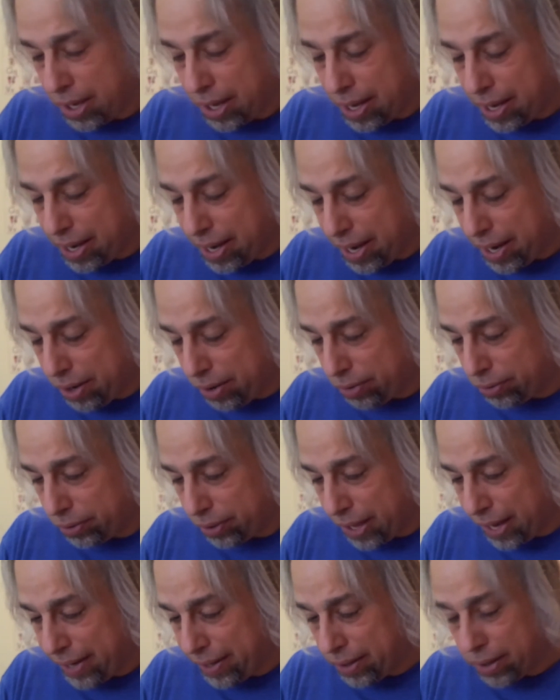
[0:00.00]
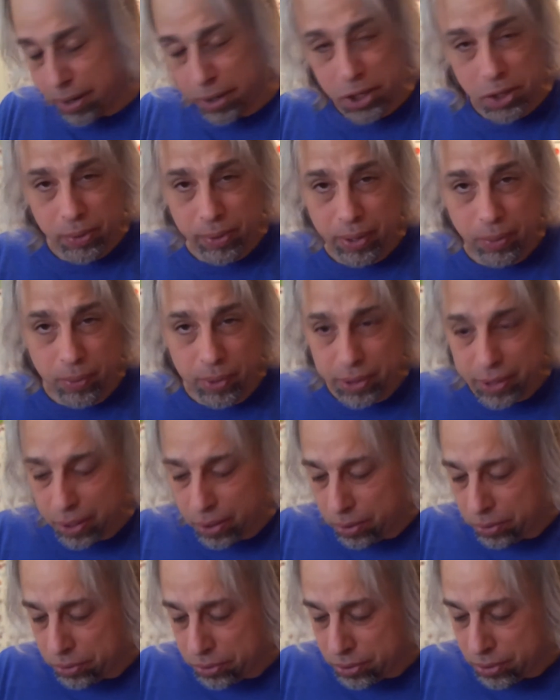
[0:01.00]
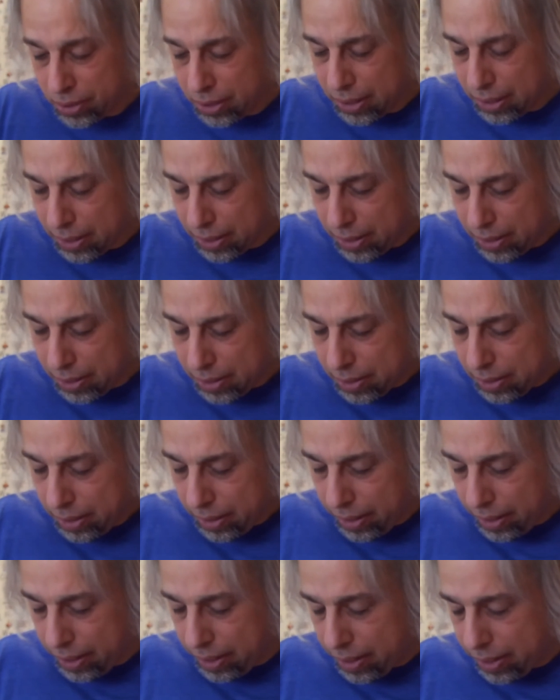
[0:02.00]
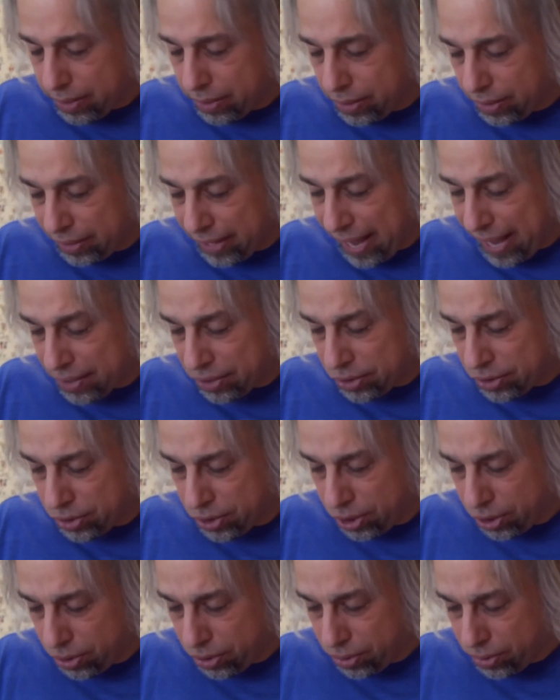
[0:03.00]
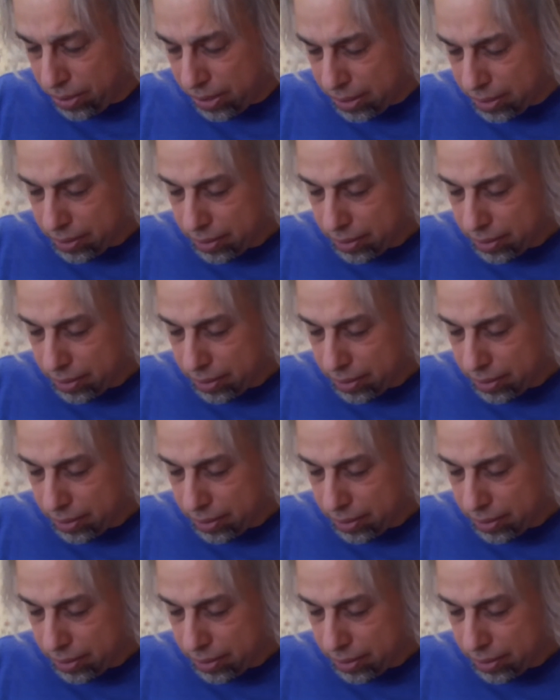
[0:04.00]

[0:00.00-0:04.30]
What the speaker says: I don't like arguing with those. And the last 2,